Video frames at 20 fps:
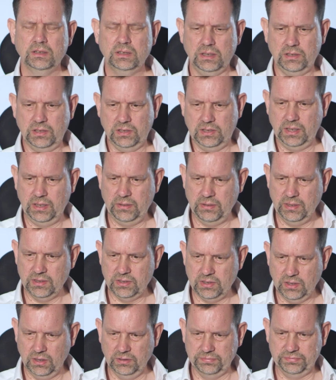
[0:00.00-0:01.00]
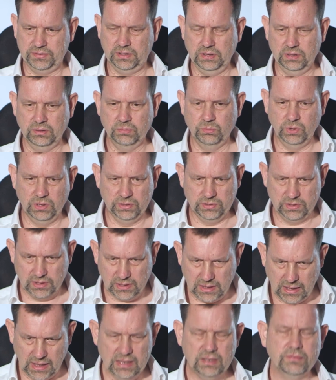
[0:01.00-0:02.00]
Sagittarians often want
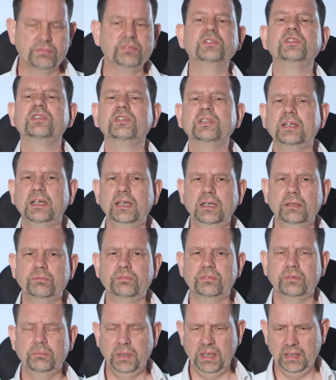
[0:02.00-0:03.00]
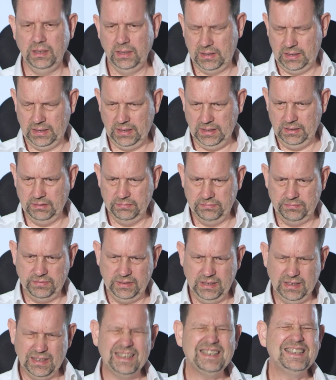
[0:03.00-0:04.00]
to kind of escape from any kind
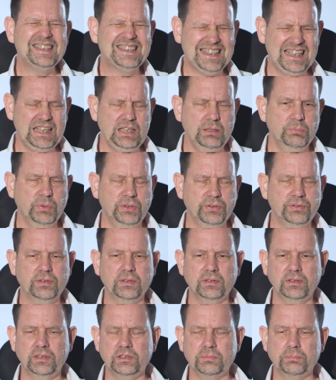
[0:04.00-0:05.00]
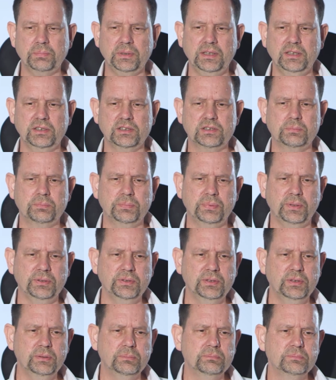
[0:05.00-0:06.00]
of containment that is placed
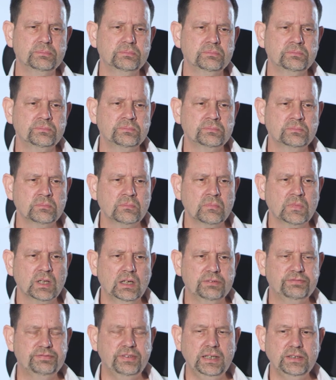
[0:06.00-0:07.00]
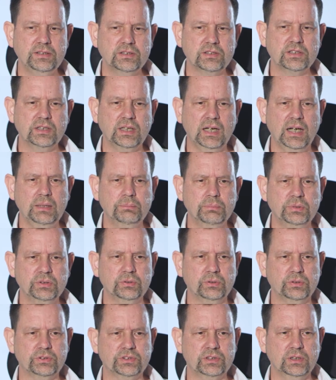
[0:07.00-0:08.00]
upon them. A fun sign,
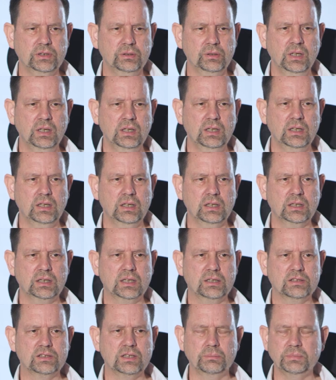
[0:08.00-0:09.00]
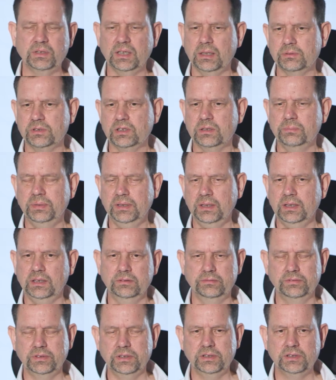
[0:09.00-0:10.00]
but also sometimes can be
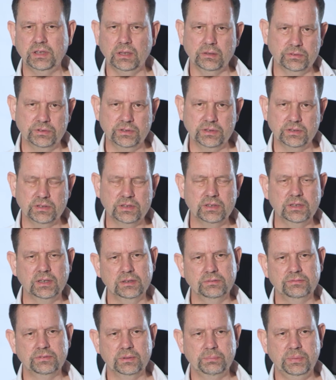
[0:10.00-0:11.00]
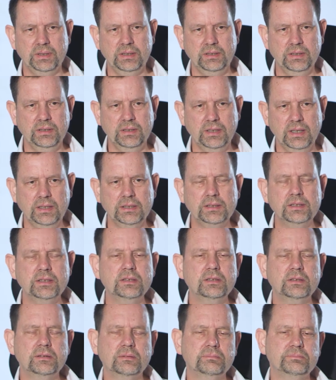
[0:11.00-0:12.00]
overindulgent and
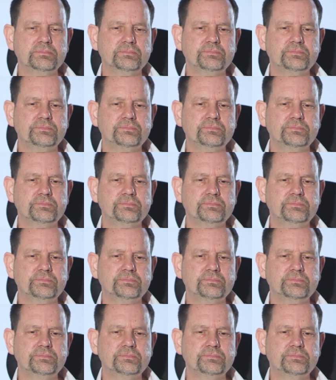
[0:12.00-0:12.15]
over-opinionated.